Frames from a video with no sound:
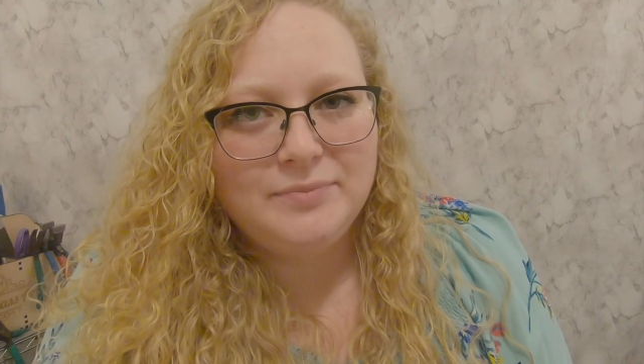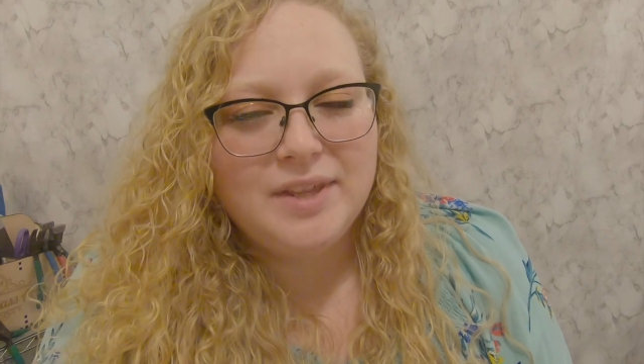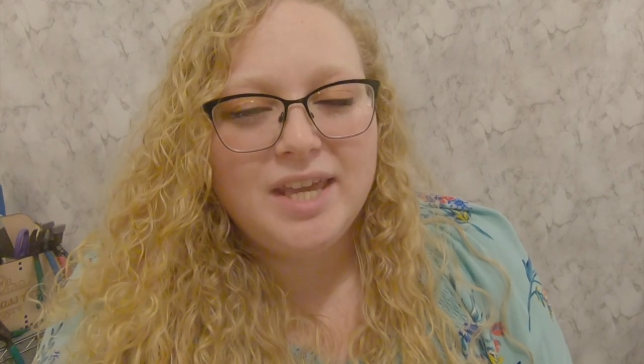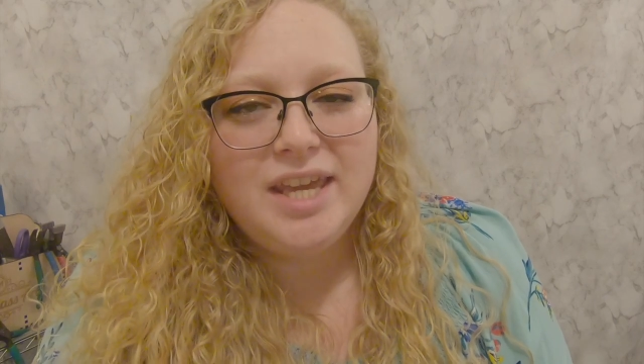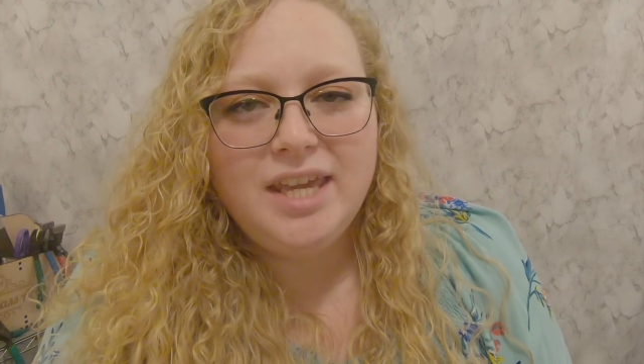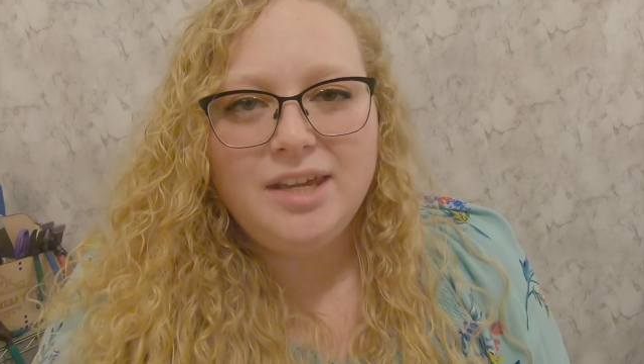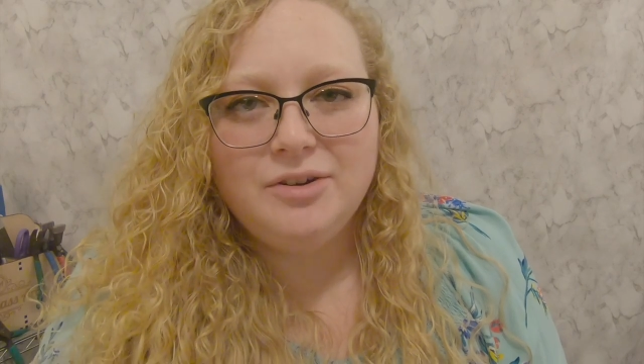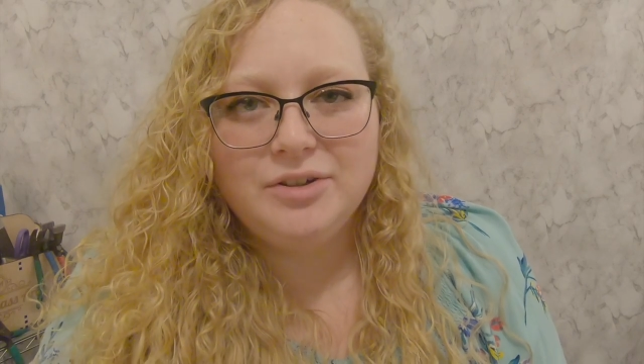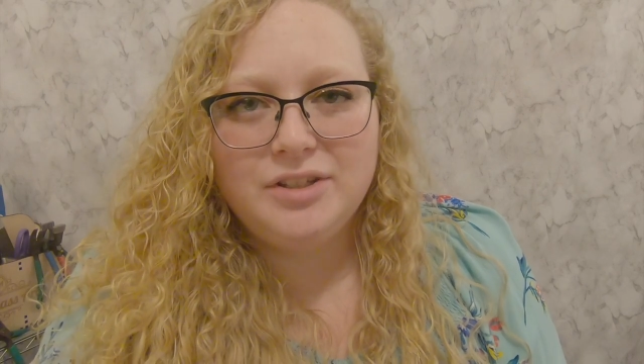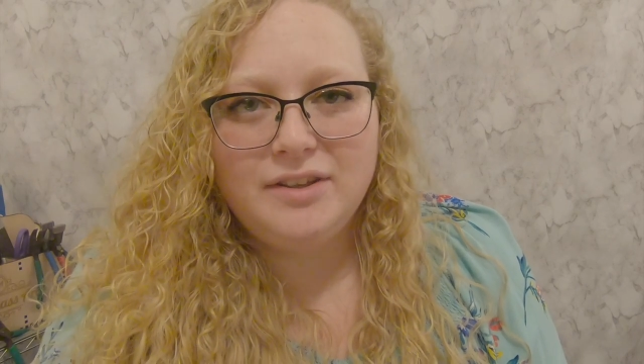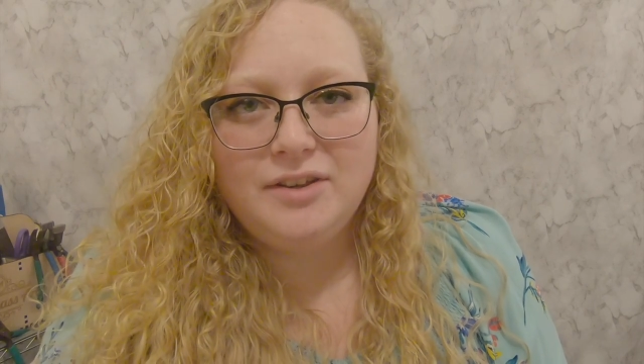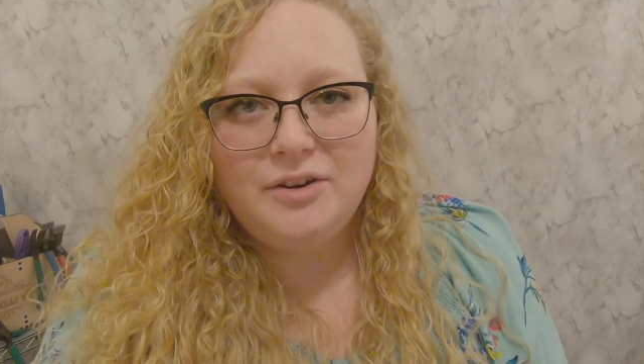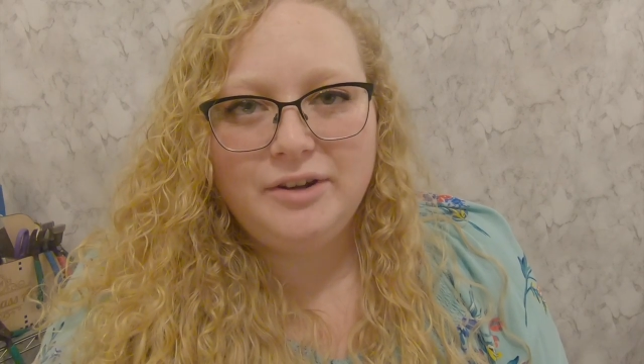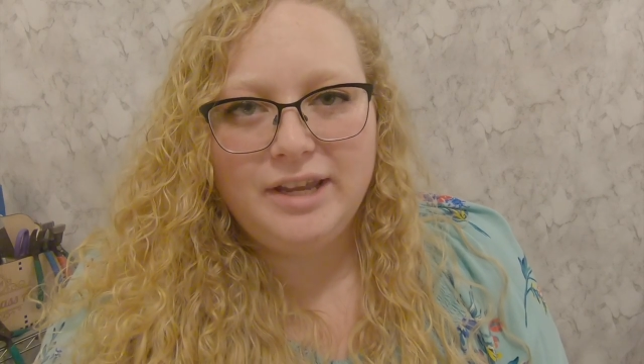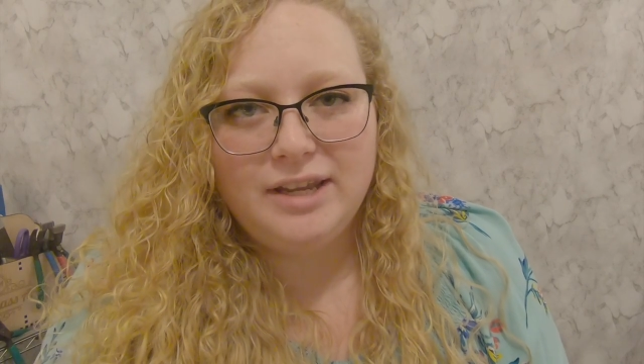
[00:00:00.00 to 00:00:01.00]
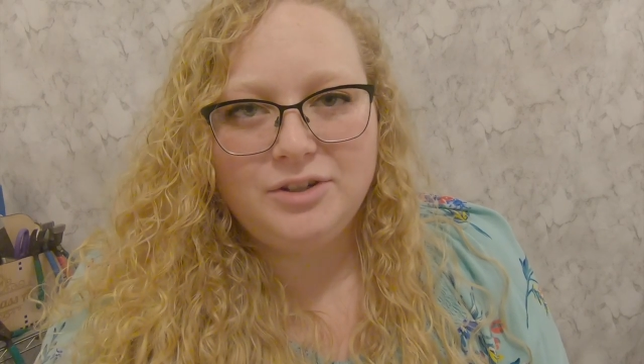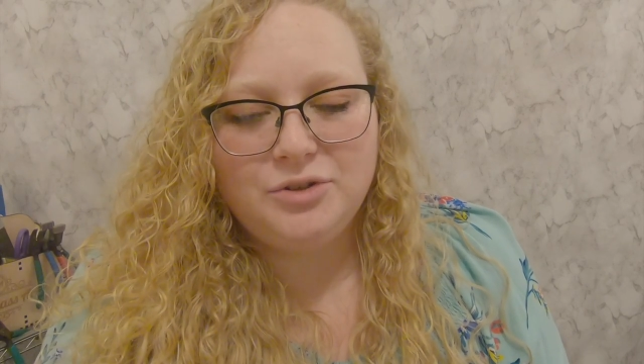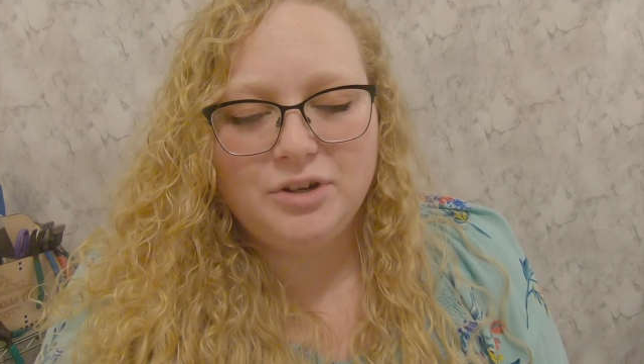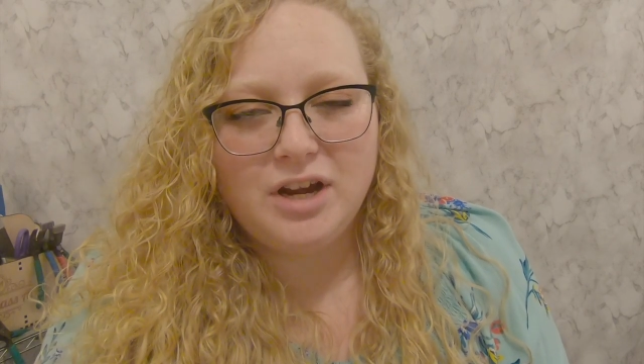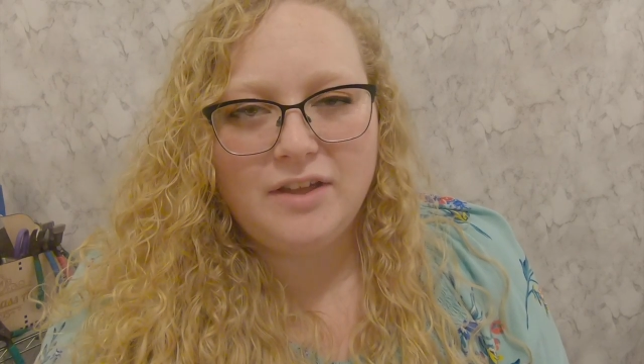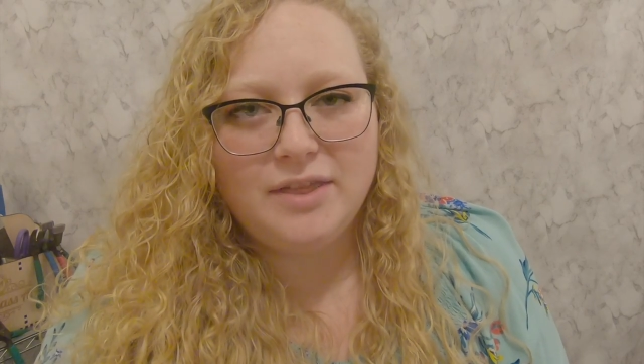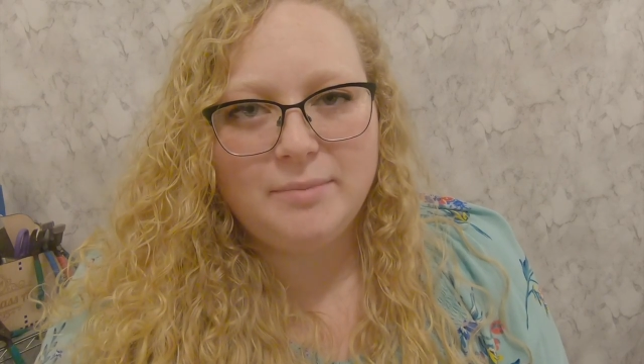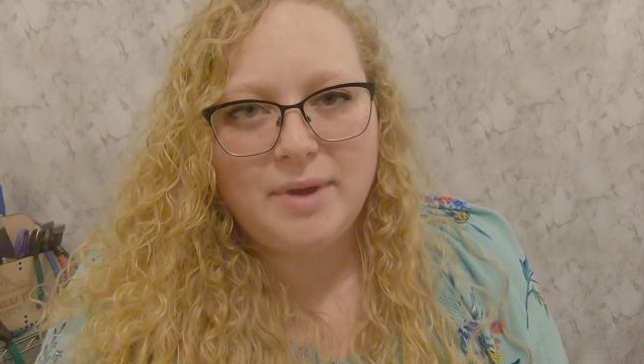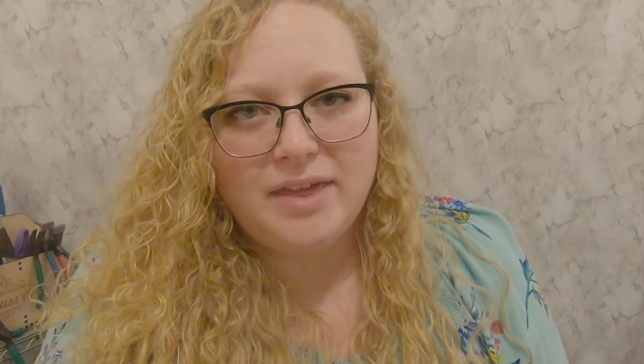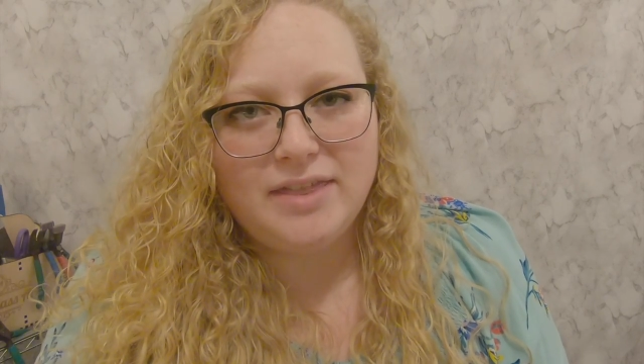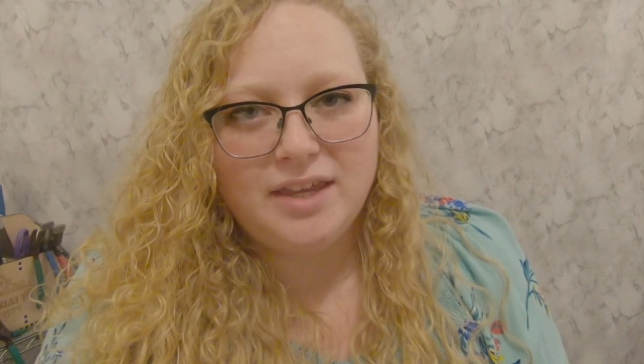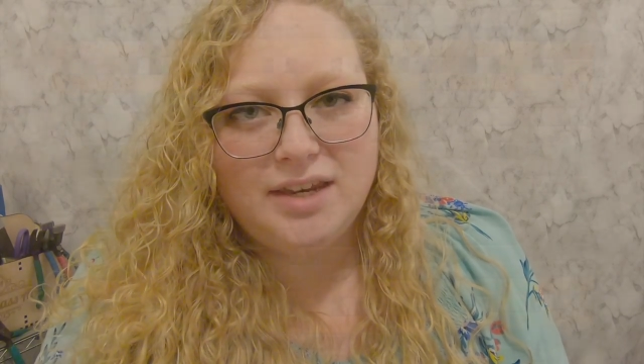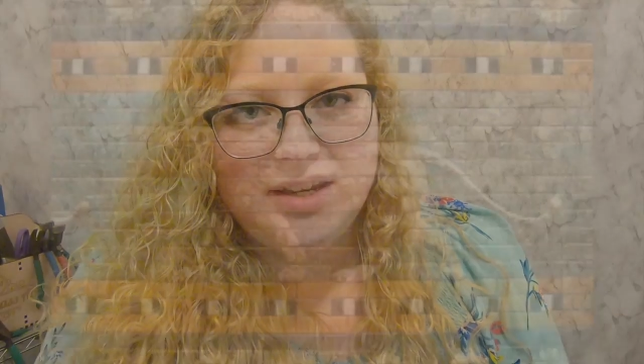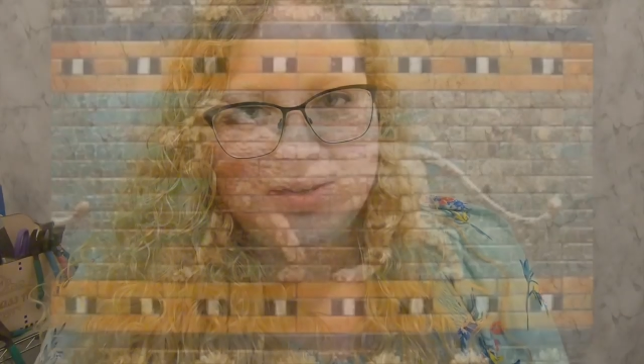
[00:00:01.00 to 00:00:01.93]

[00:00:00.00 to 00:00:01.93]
Here's a little history on the method.